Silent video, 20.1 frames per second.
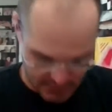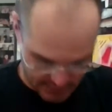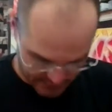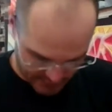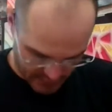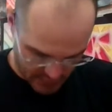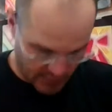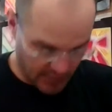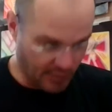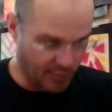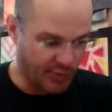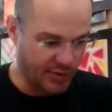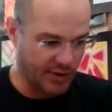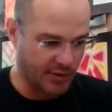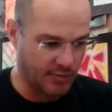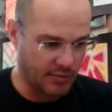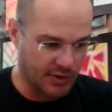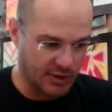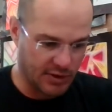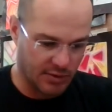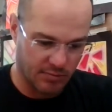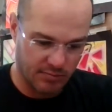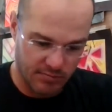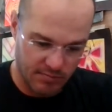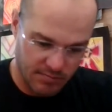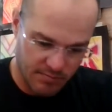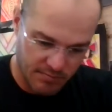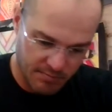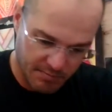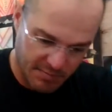If you want to put a little
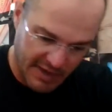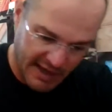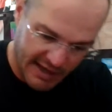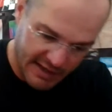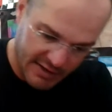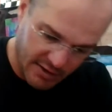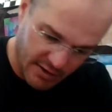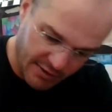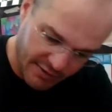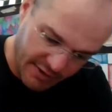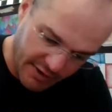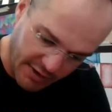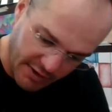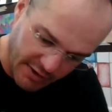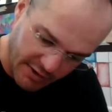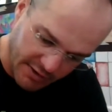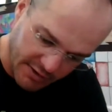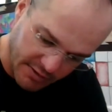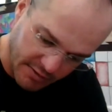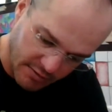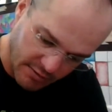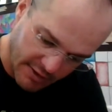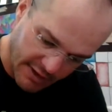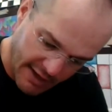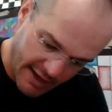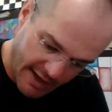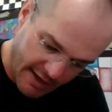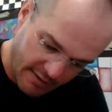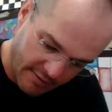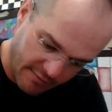band on there, you can do
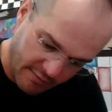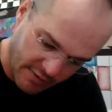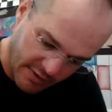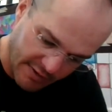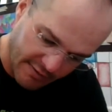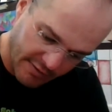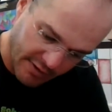that of whatever